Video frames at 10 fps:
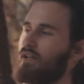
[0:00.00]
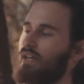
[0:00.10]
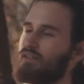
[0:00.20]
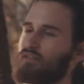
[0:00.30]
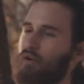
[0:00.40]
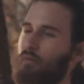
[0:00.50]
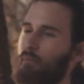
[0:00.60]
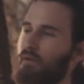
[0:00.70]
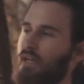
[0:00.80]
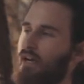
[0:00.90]
There's
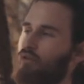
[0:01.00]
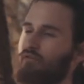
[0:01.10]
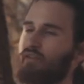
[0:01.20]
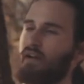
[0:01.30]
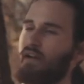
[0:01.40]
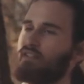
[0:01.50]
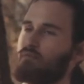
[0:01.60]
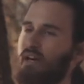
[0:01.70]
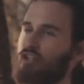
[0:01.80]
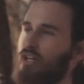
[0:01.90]
some kind of
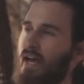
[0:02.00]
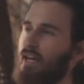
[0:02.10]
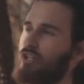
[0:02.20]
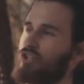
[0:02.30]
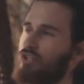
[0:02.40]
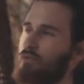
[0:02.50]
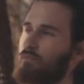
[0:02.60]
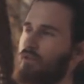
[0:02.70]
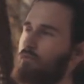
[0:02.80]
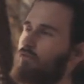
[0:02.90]
special energy
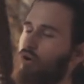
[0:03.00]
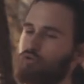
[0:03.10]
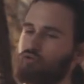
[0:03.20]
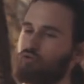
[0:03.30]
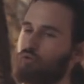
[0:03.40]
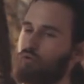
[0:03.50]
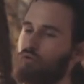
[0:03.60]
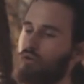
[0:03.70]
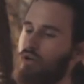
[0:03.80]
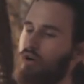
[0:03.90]
that flows
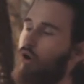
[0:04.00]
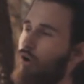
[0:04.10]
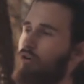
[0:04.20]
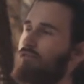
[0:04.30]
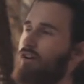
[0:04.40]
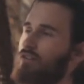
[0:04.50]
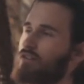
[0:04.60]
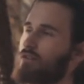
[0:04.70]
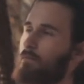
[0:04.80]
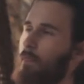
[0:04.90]
through all of us,